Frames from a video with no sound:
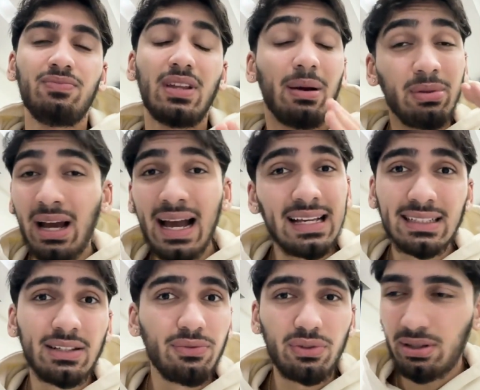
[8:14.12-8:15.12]
I'm not
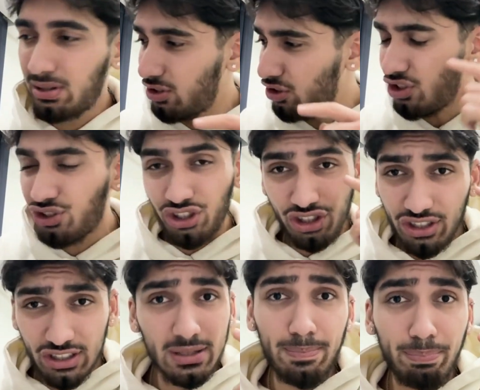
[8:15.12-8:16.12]
asking for it's
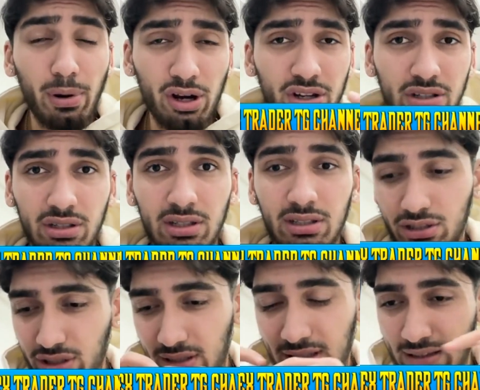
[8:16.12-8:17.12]
just a button.
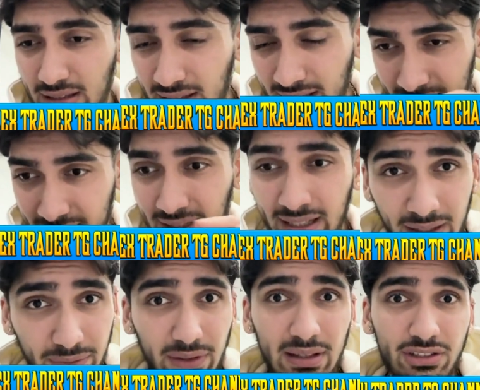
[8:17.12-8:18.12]
Just the
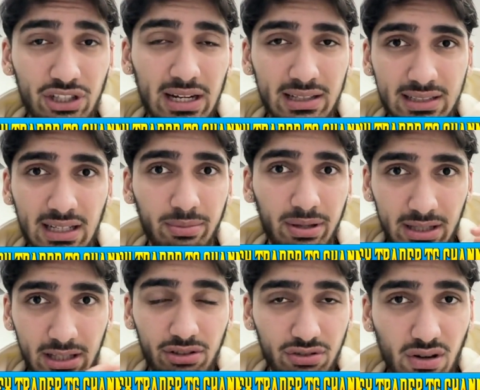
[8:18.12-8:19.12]
link for the channel is gonna be
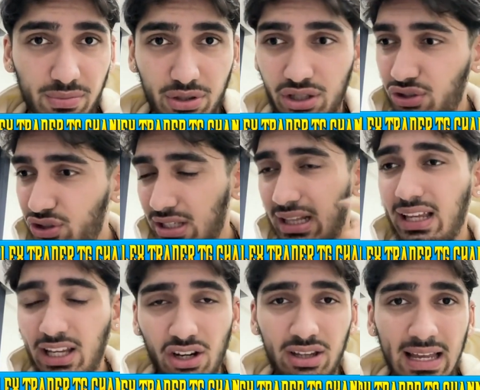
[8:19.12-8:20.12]
in the description. You're just
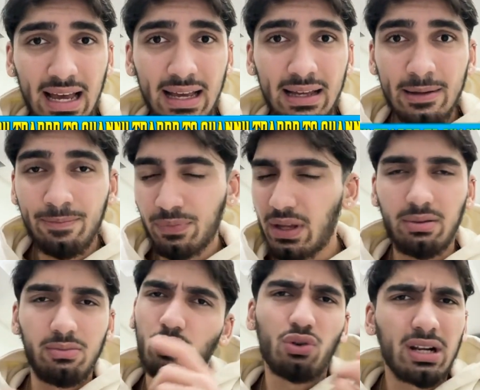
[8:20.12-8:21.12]
clicking on that,
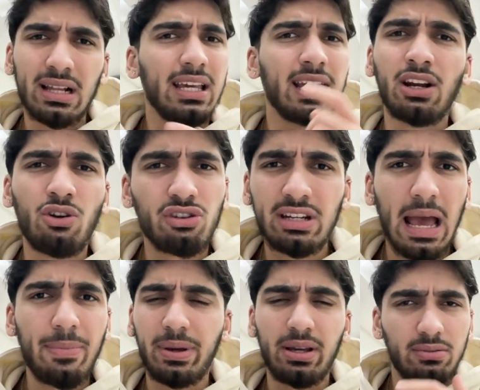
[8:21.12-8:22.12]
or clicking or
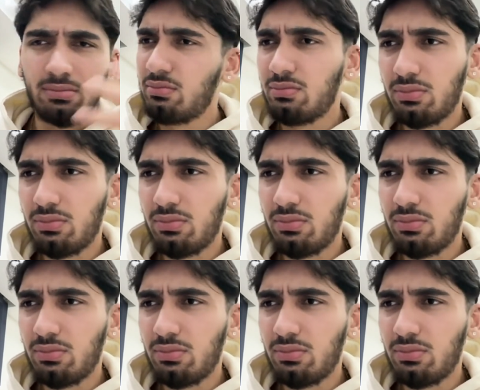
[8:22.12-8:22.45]
tapping